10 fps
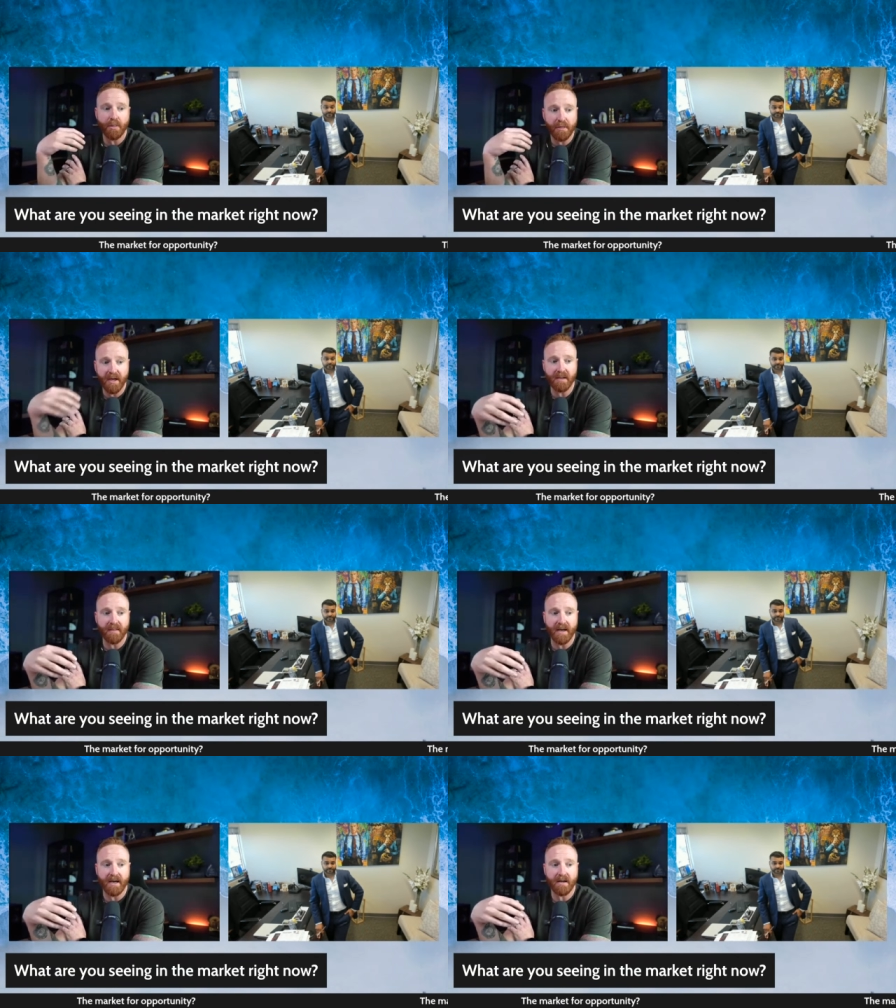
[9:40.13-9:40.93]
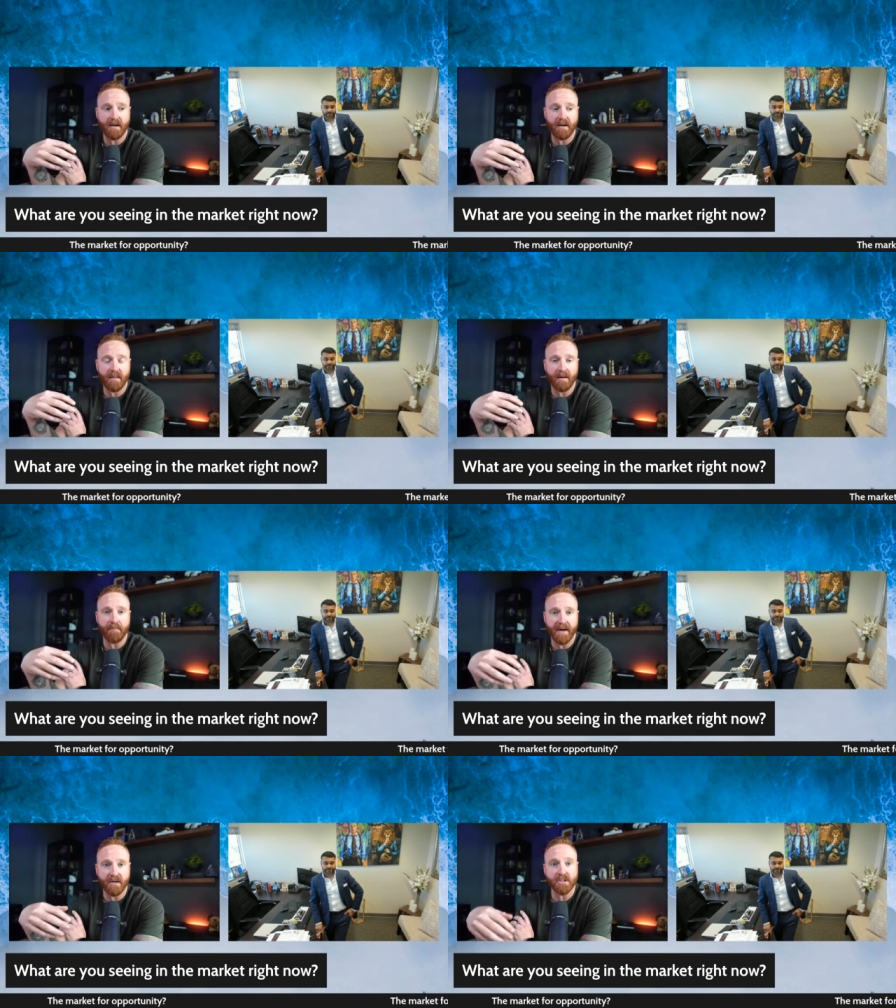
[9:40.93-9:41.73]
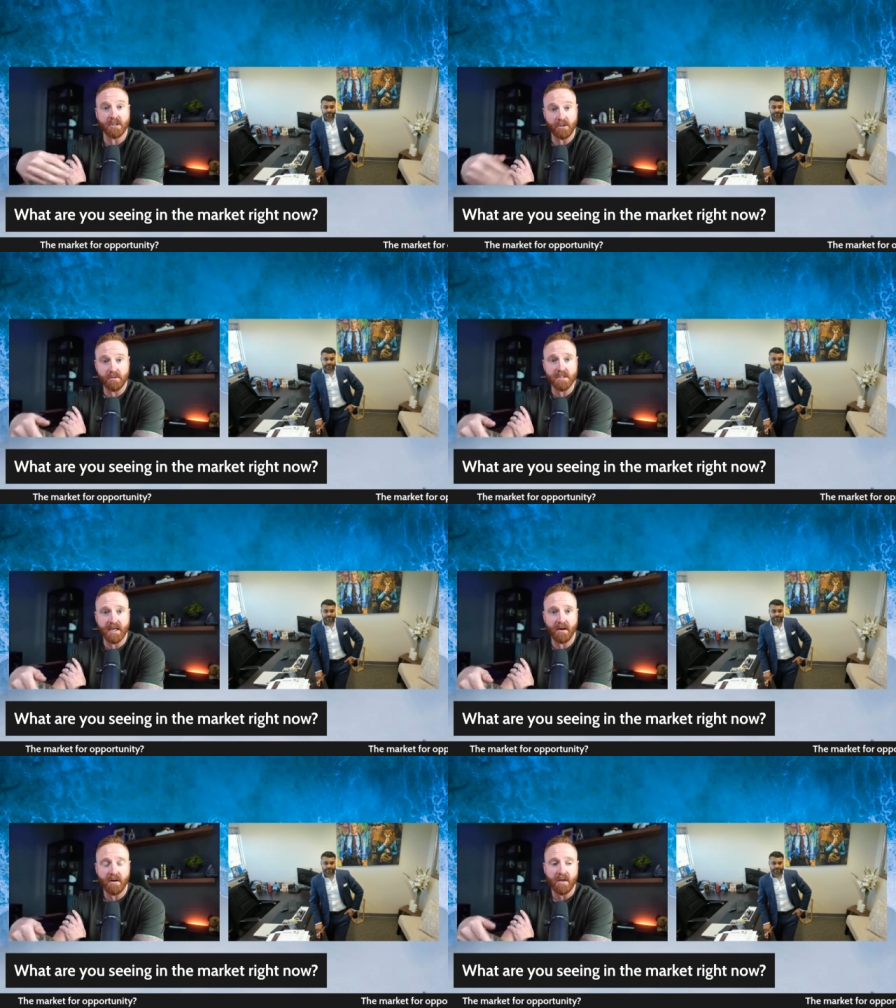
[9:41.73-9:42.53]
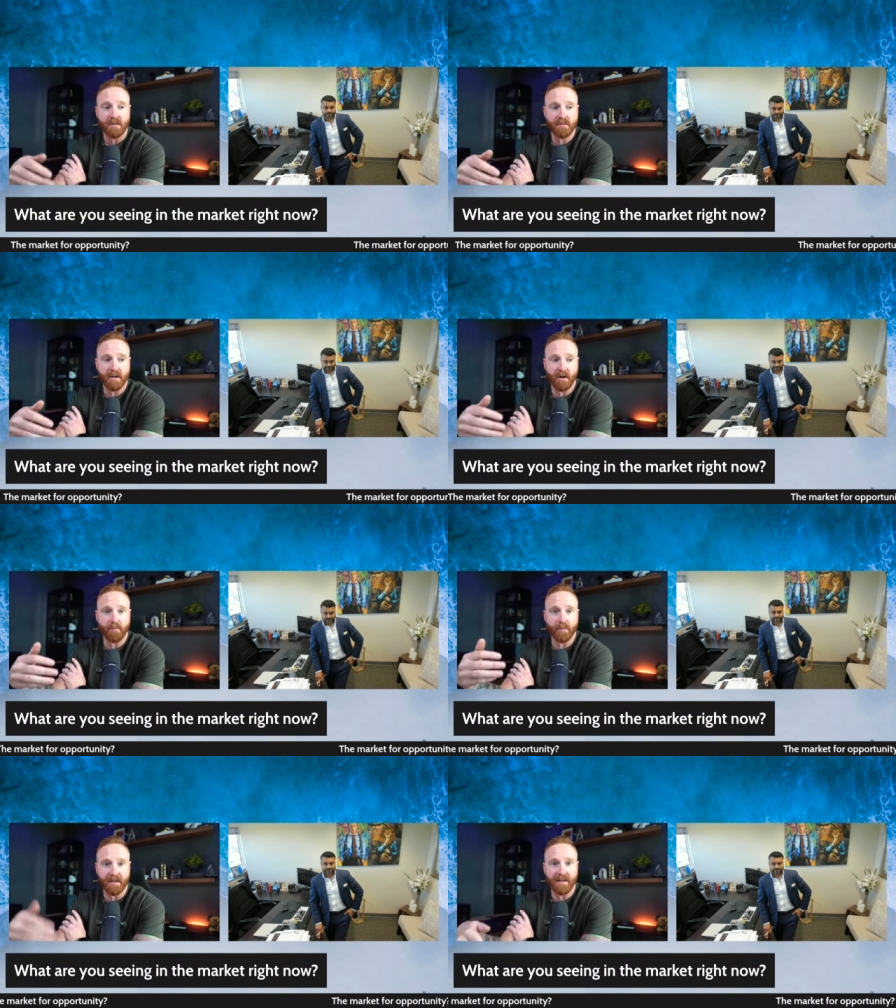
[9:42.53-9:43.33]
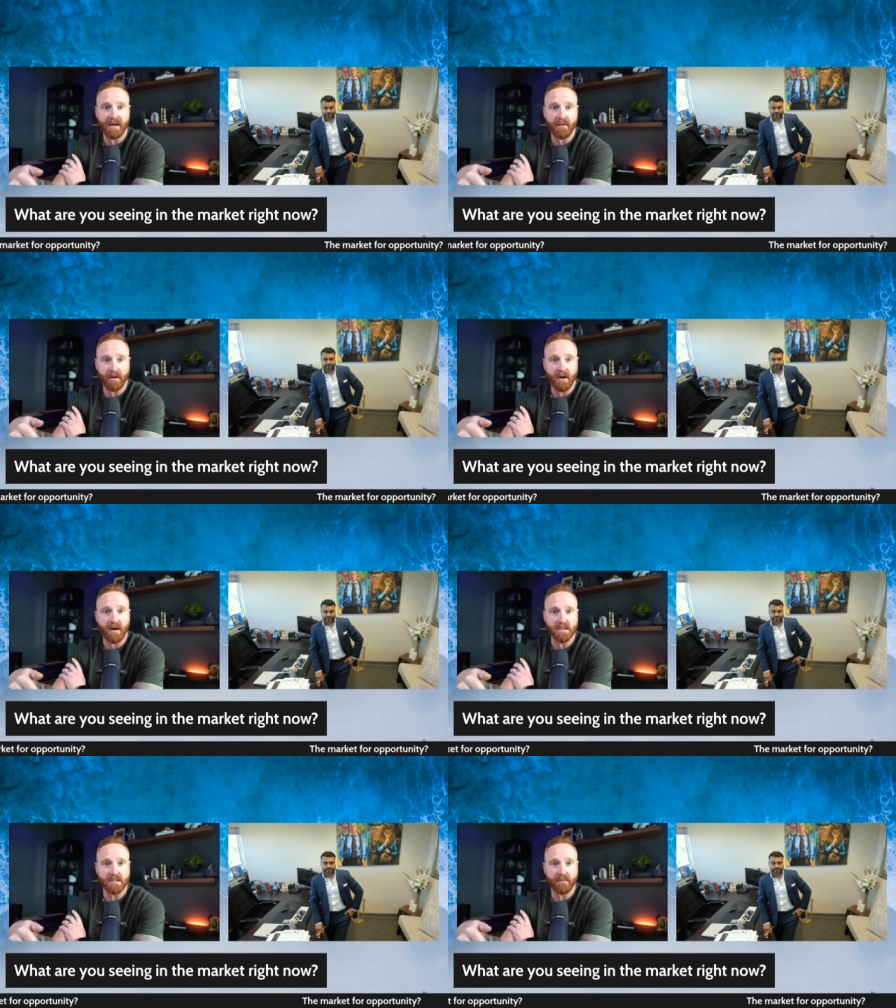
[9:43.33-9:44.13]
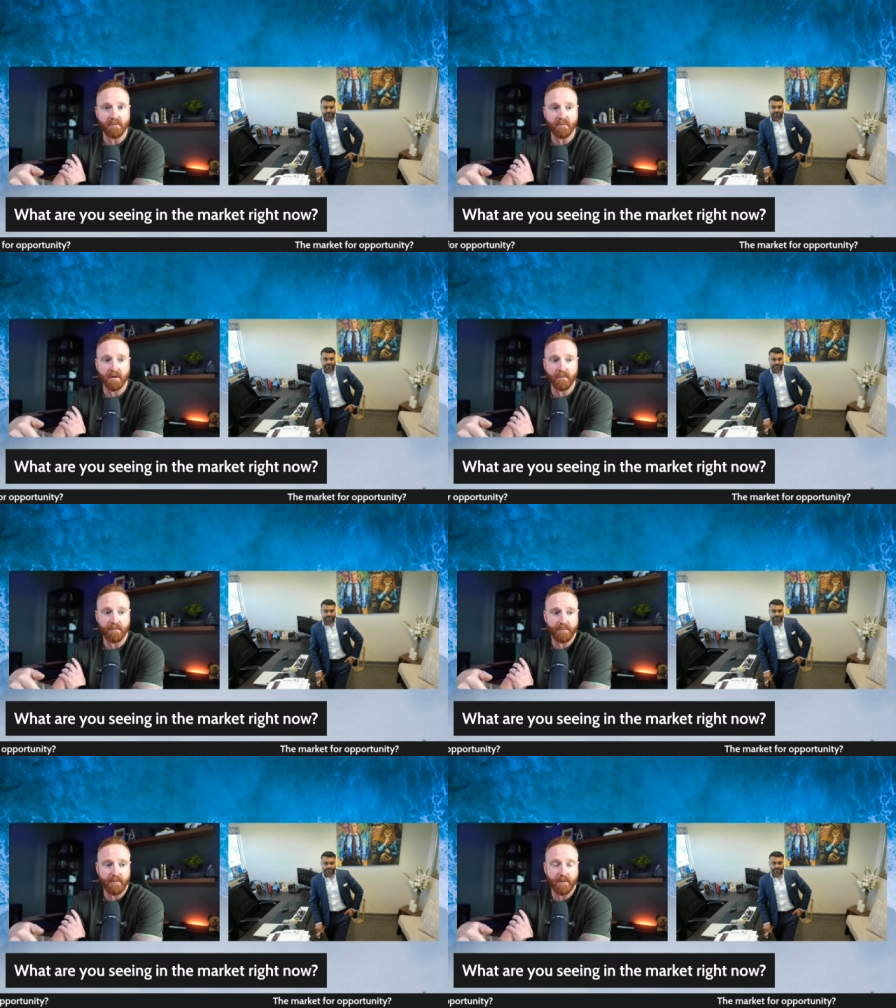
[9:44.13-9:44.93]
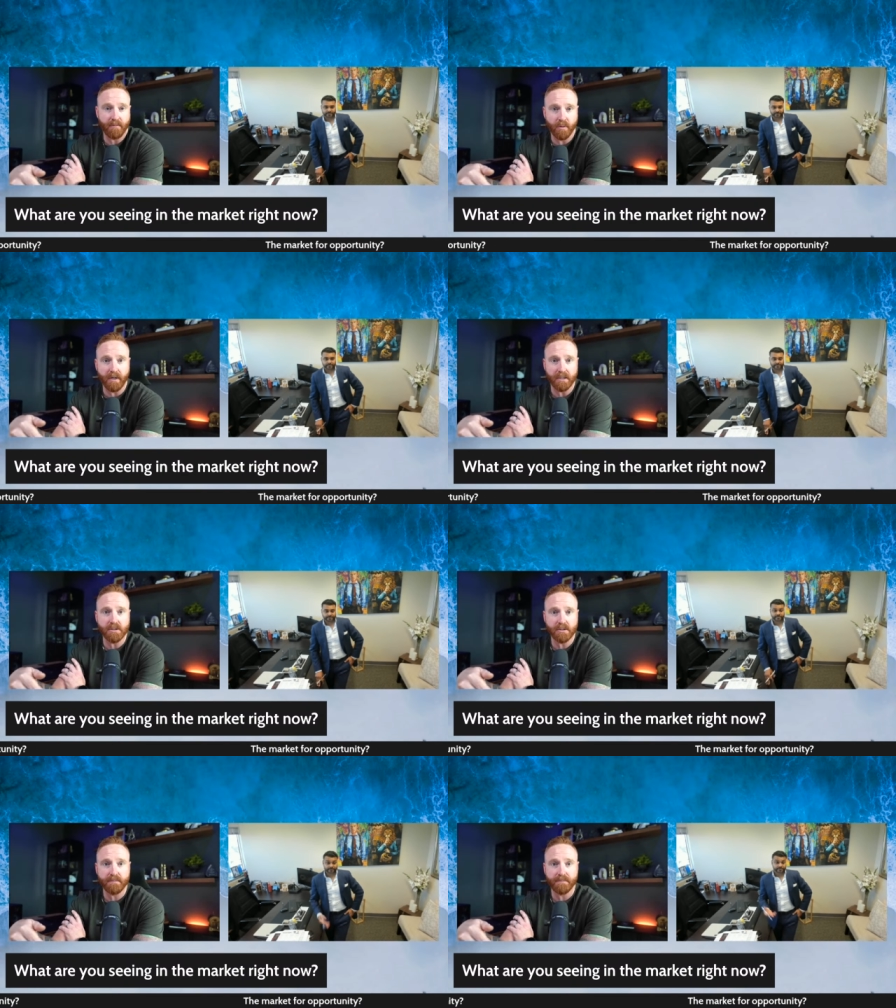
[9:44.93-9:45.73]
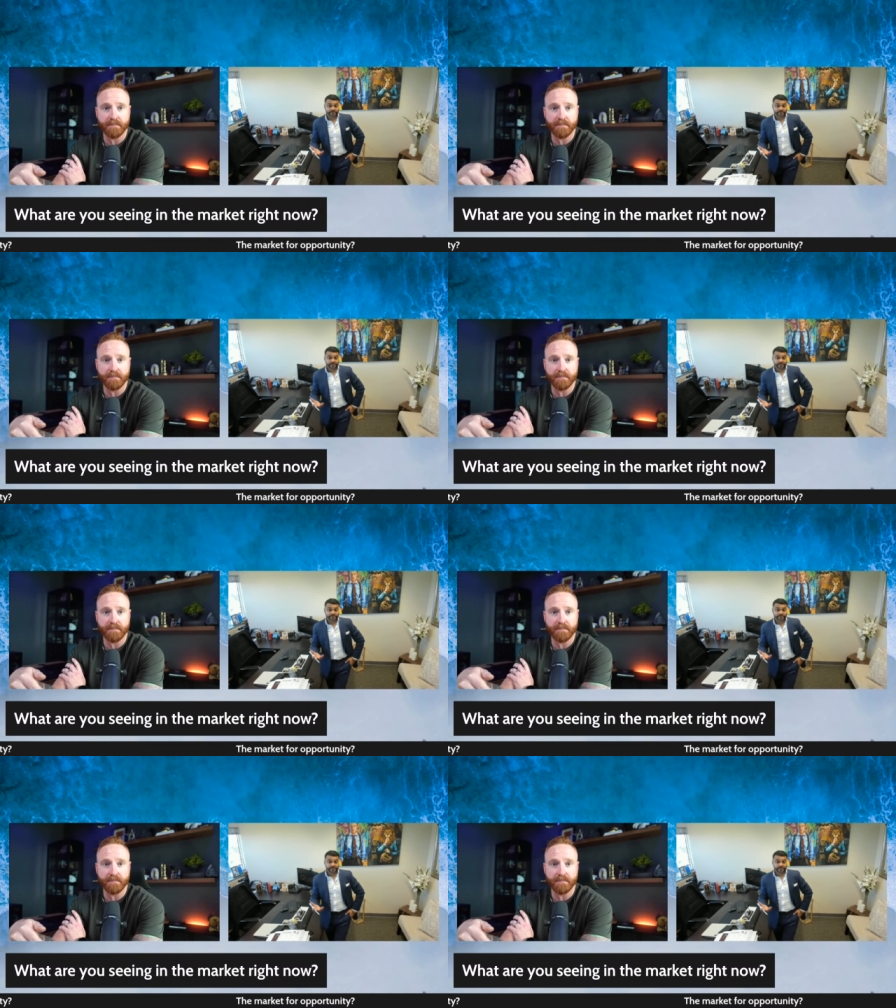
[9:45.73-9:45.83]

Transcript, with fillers: thing that that buyers could use now to help bring down the cost of of your mortgage.